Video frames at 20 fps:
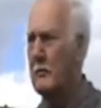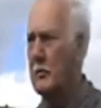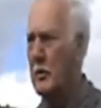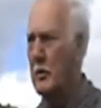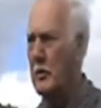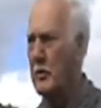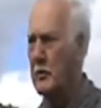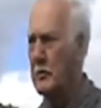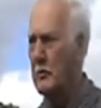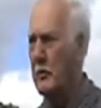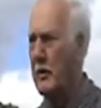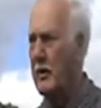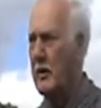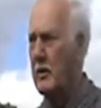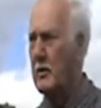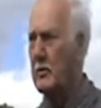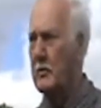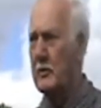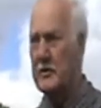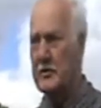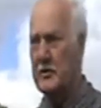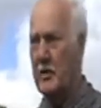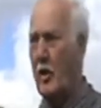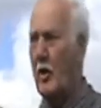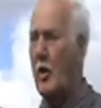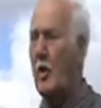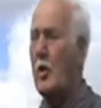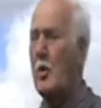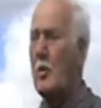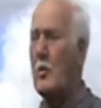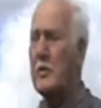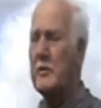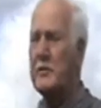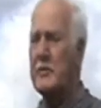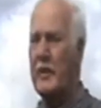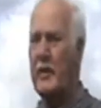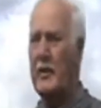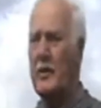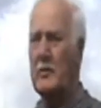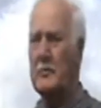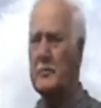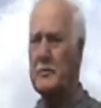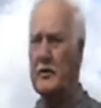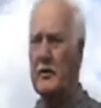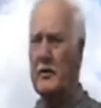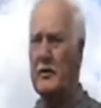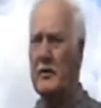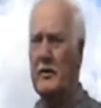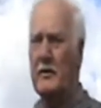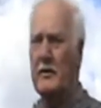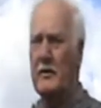pull as well, which always helps you.